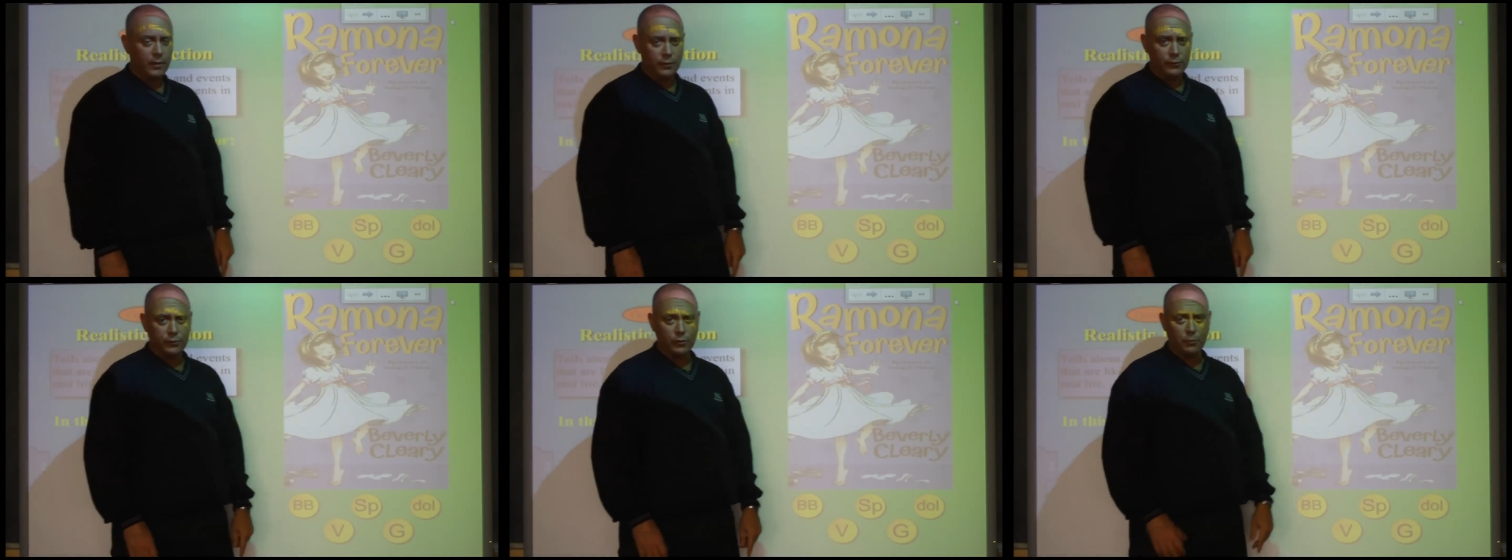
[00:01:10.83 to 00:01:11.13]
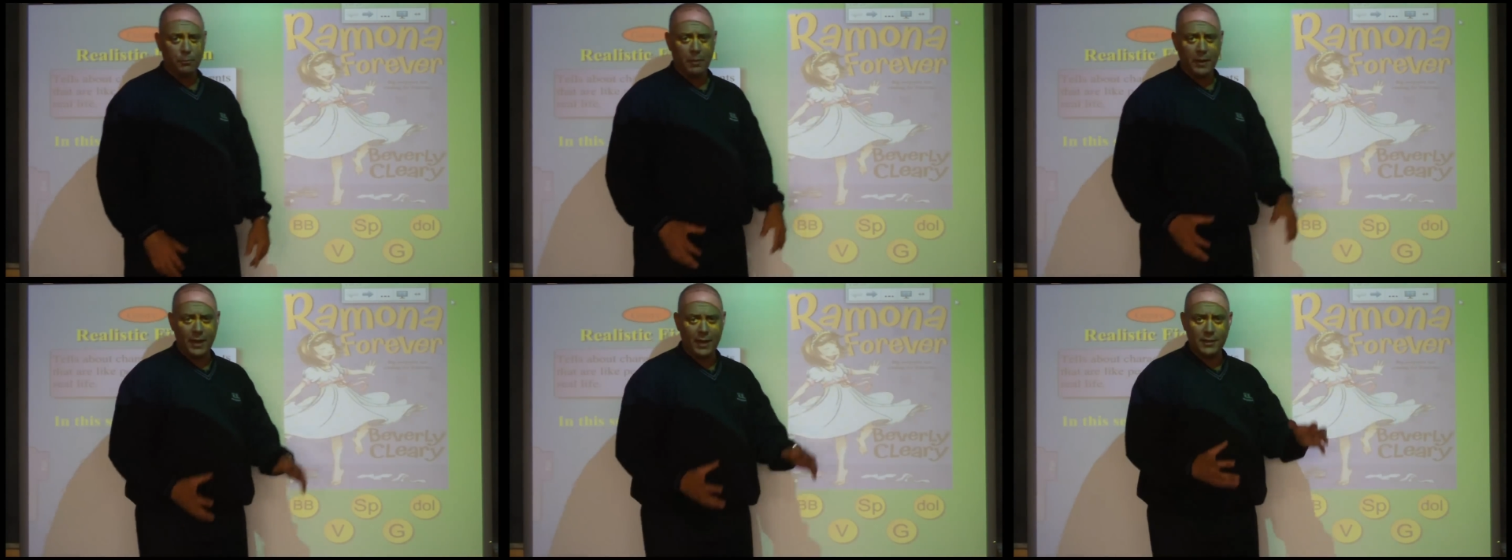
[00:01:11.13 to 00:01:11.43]

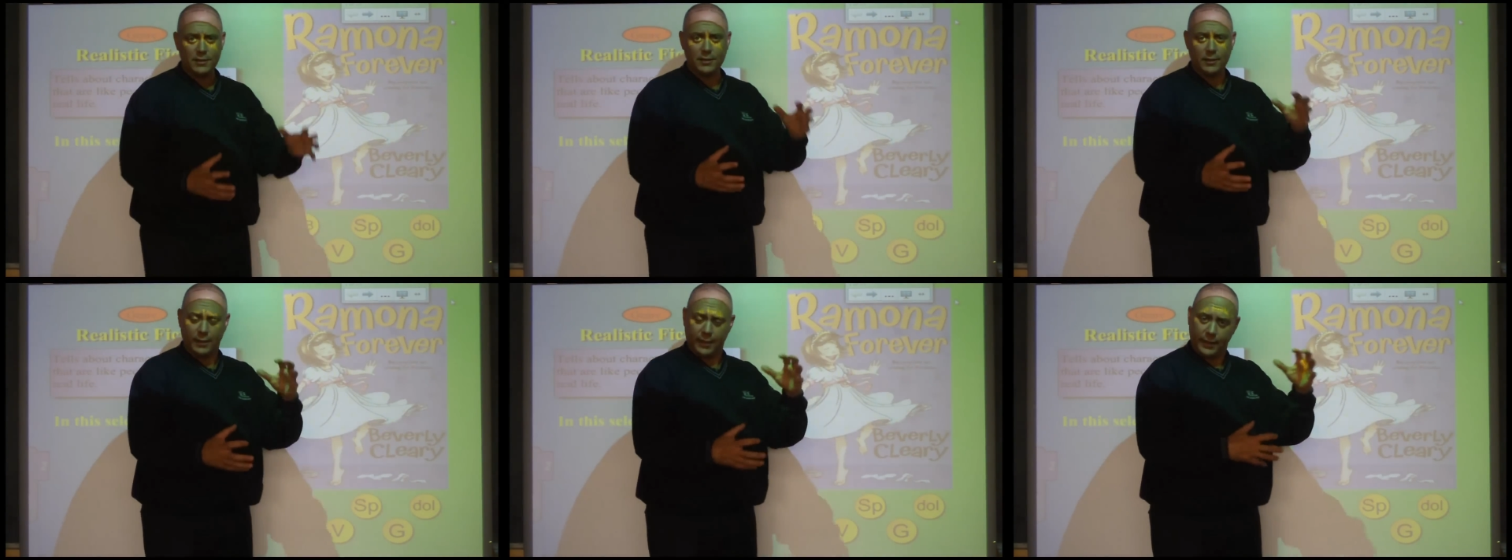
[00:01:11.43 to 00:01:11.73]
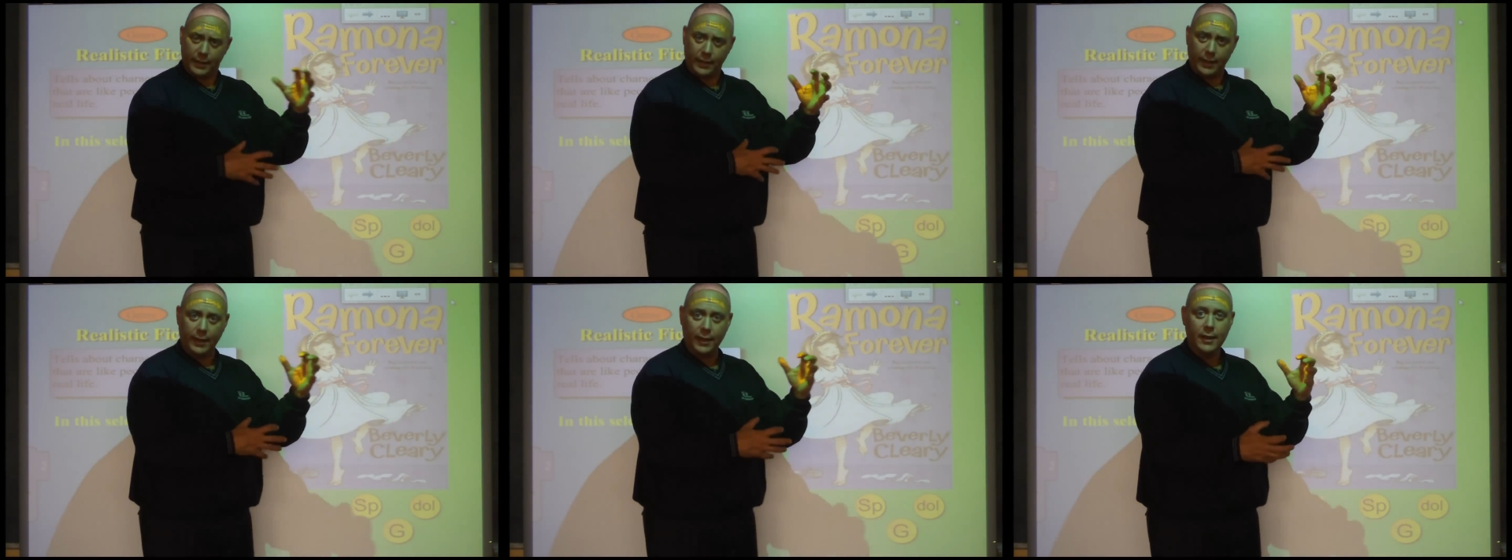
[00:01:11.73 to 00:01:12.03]
So page
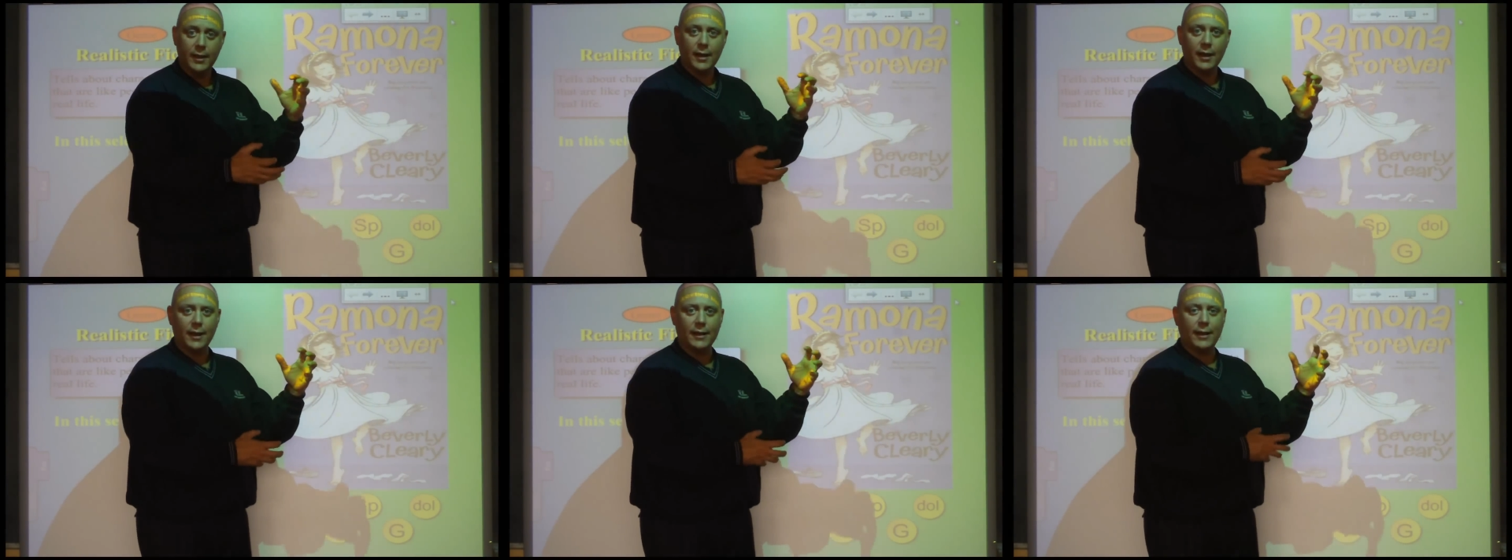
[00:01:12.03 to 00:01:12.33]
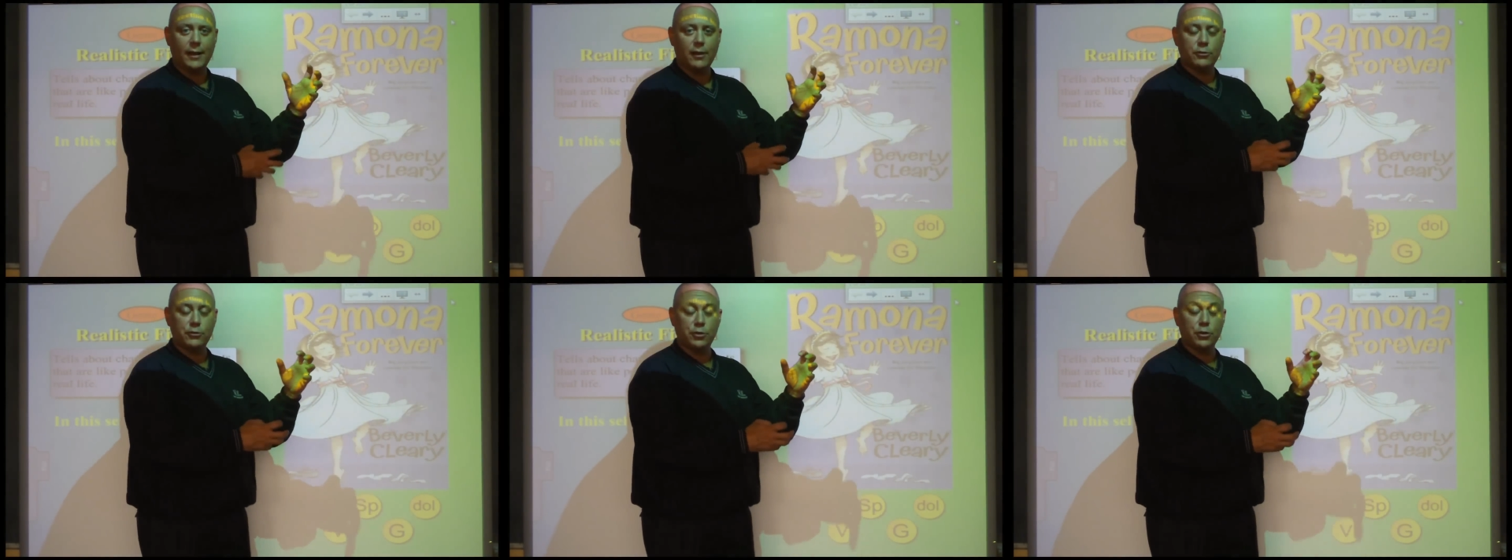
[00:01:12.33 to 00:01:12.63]
linking
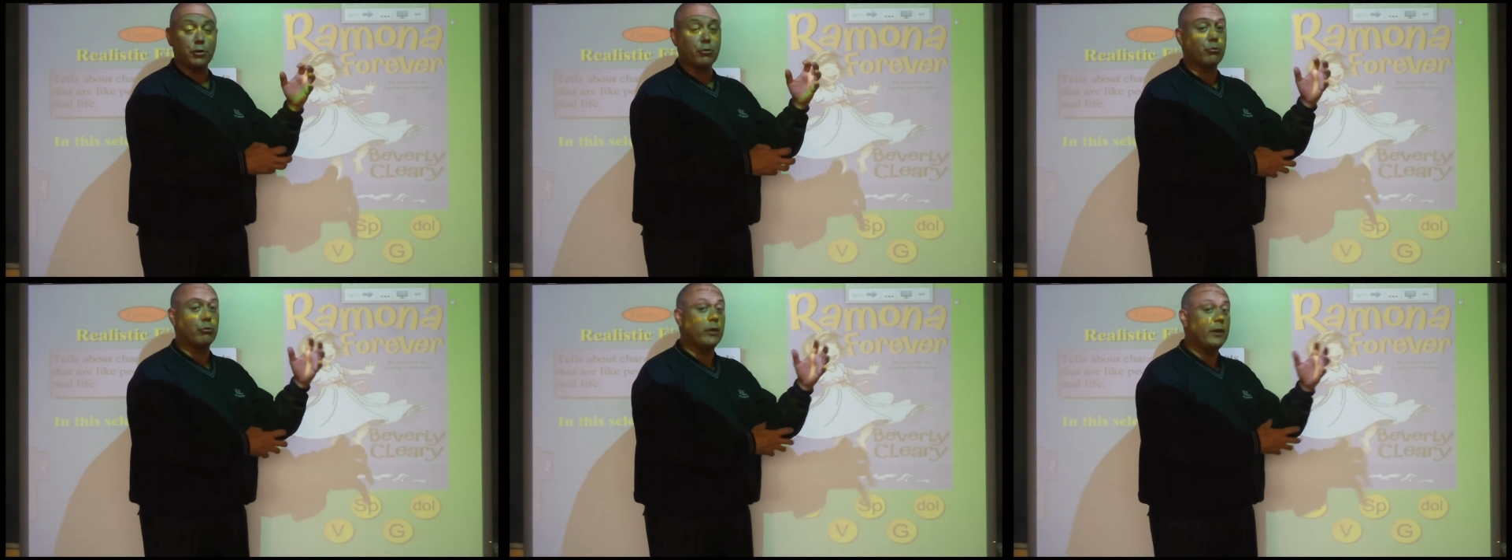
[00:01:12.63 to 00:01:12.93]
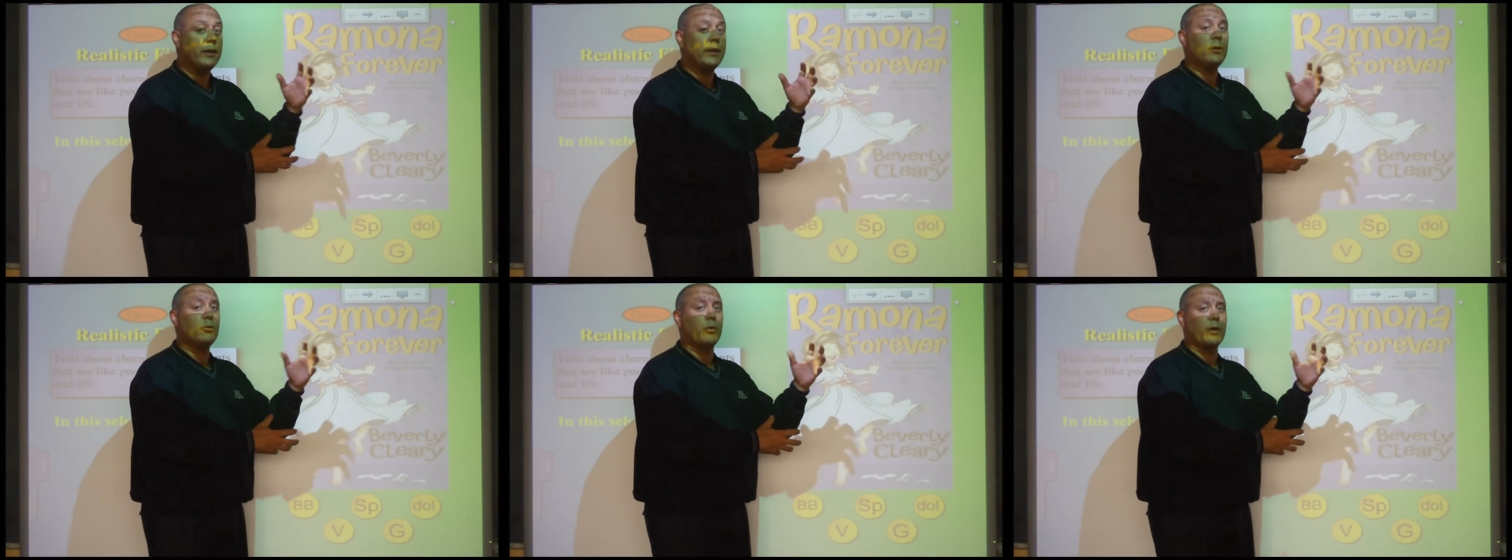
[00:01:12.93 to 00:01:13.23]
allows you to
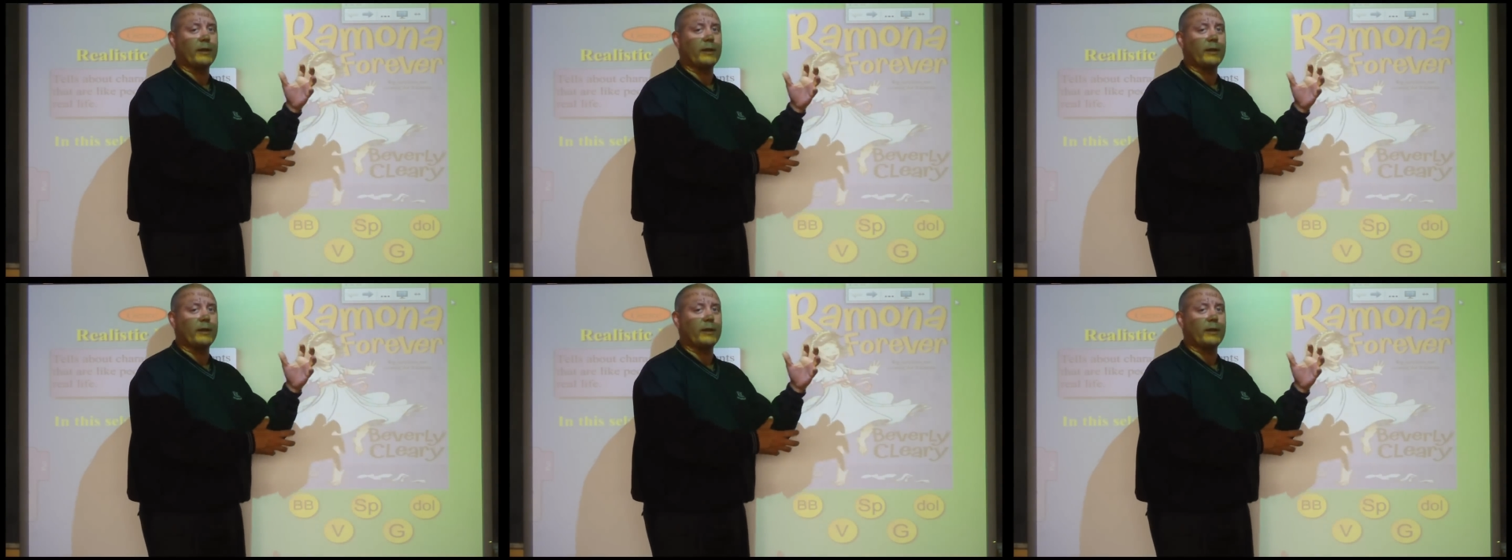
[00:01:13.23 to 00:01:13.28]
really